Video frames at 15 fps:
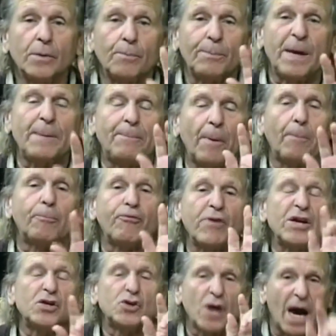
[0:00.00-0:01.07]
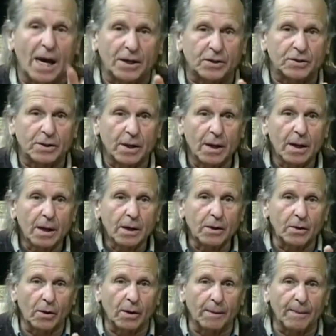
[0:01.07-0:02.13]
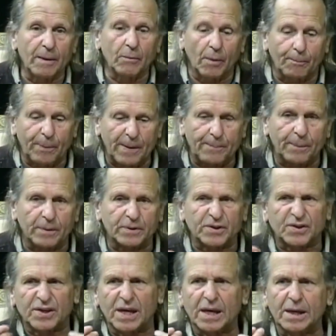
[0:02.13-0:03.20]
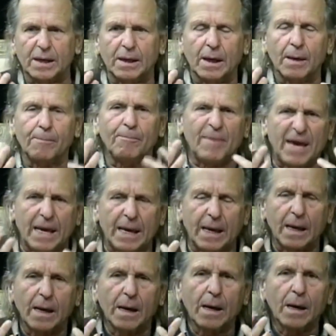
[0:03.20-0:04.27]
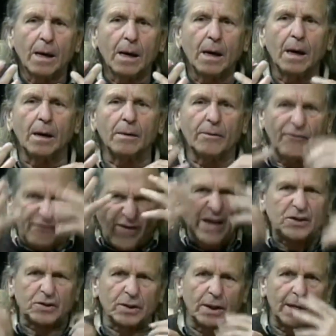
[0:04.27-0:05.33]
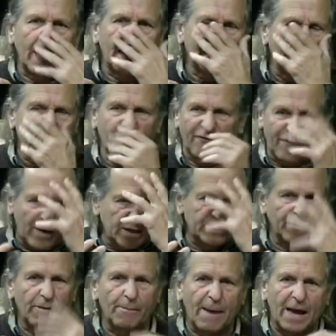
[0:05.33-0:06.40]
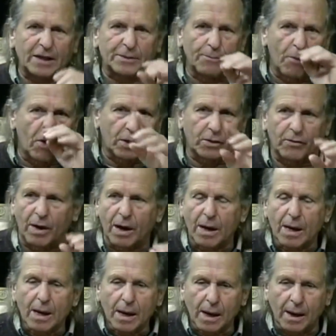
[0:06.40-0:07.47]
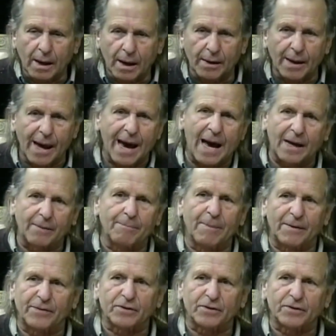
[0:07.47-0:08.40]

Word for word: people prejudge. You know what I mean? When people see me uh, facially, I got the face of a mass murderer and, and the heart of Mother